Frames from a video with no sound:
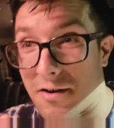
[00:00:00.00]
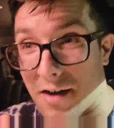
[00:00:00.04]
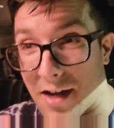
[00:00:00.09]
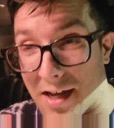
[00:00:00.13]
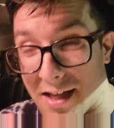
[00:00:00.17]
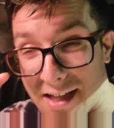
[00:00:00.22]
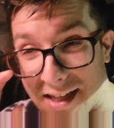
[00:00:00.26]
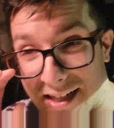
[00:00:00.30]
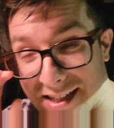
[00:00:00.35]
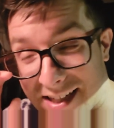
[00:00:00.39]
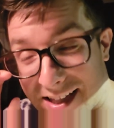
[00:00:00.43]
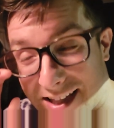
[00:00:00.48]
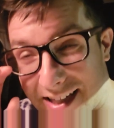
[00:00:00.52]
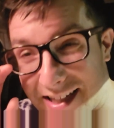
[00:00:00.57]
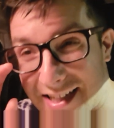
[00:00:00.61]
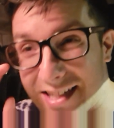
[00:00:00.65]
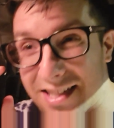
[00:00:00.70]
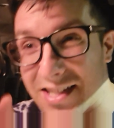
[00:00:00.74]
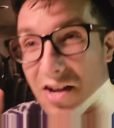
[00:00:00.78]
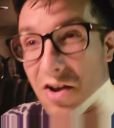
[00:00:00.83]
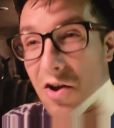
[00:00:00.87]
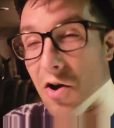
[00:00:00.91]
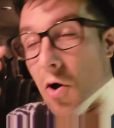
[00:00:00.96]
Like I said, this
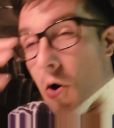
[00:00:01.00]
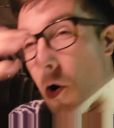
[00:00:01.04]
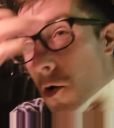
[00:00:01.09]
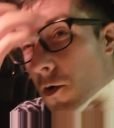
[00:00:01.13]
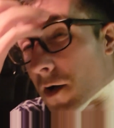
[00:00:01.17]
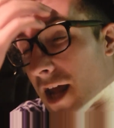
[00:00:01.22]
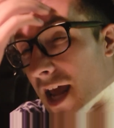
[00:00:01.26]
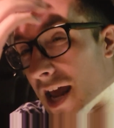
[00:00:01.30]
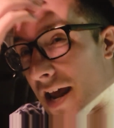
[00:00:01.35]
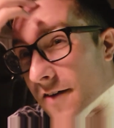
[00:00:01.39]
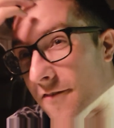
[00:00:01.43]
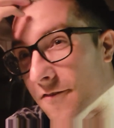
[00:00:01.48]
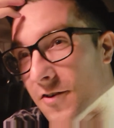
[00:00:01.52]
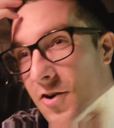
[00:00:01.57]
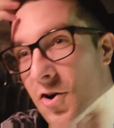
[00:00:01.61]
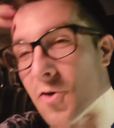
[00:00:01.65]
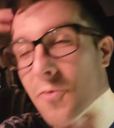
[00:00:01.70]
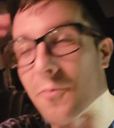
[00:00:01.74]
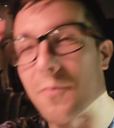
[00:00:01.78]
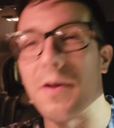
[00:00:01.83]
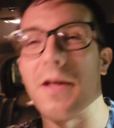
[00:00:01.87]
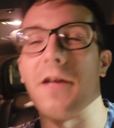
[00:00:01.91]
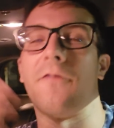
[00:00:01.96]
is an okay
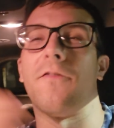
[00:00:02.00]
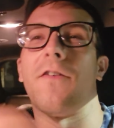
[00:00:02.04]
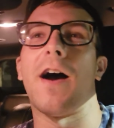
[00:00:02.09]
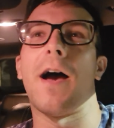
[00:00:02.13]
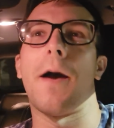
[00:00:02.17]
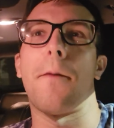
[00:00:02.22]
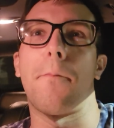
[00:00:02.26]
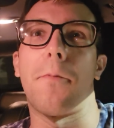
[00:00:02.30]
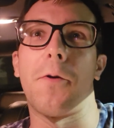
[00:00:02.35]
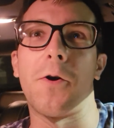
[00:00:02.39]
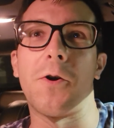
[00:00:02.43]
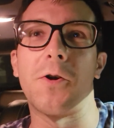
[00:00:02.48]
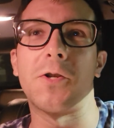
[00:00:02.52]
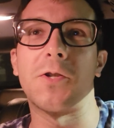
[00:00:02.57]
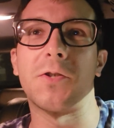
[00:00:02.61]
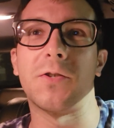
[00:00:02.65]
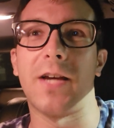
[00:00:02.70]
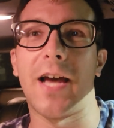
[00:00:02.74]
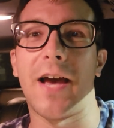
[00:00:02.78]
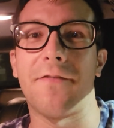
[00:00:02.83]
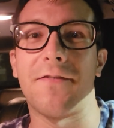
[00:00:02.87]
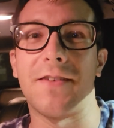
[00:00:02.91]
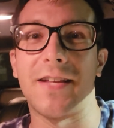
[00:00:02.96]
film. If I
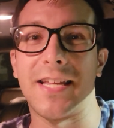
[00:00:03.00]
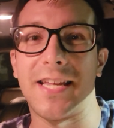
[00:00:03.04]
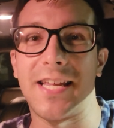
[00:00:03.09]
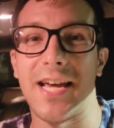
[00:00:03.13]
personally have to